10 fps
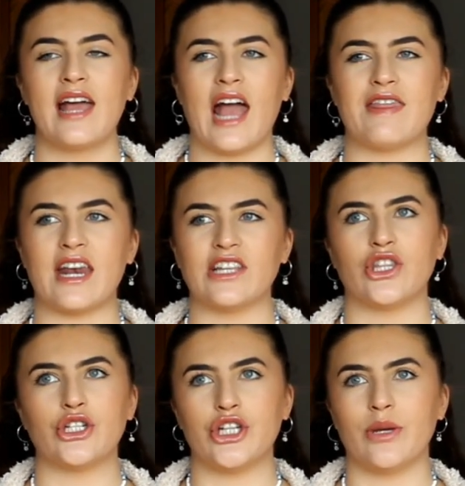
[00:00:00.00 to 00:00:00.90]
and then it's
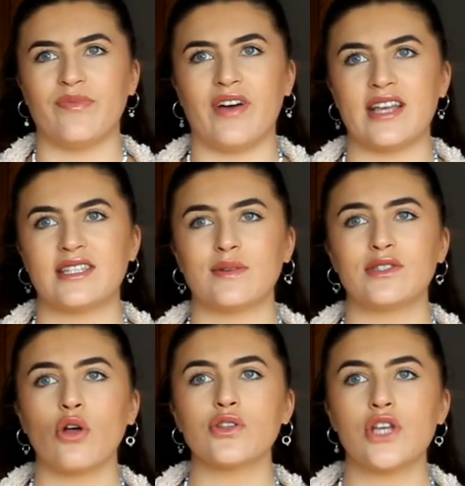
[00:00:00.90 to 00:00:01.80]
the tube fare, so it's
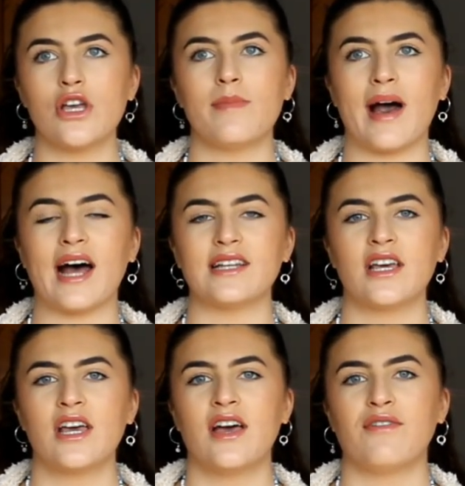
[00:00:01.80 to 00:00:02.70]
not too bad
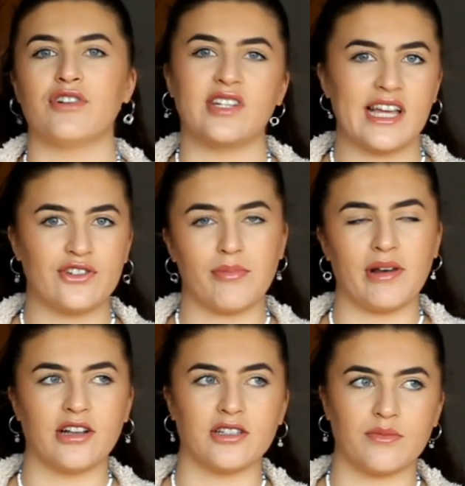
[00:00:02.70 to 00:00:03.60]
for a day trip in
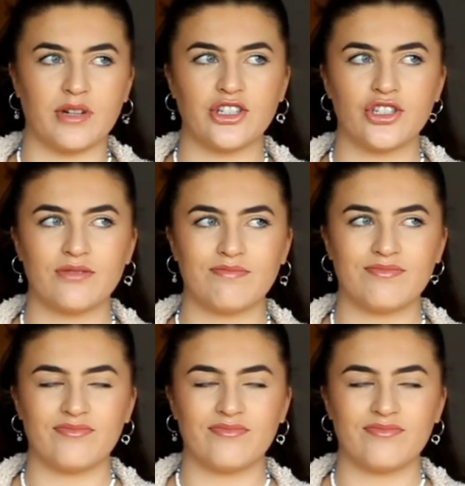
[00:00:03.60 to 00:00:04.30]
London, which